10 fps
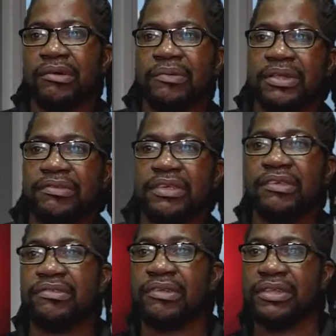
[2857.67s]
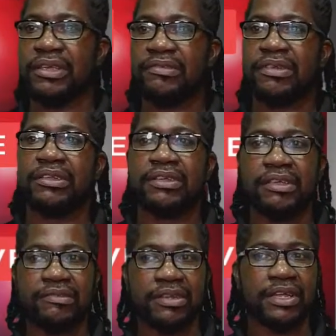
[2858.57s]
Winds east-northeasterly to
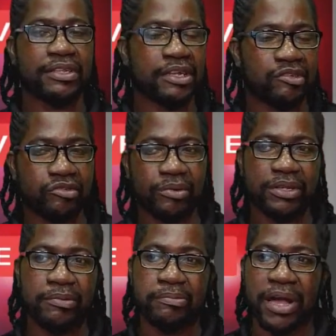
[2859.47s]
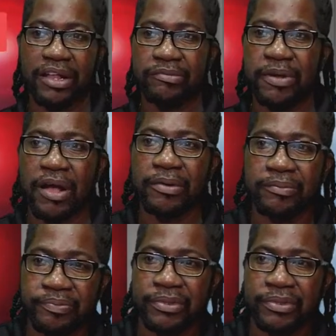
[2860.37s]
easterly at 10 to 20 miles per hour.